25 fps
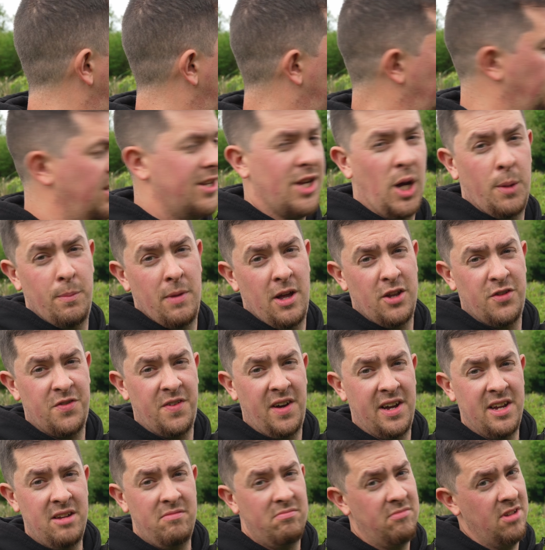Let's hope that's
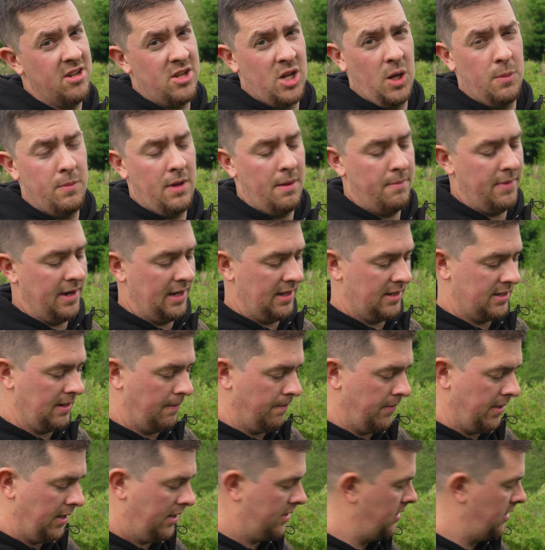fate, let's hope that means something.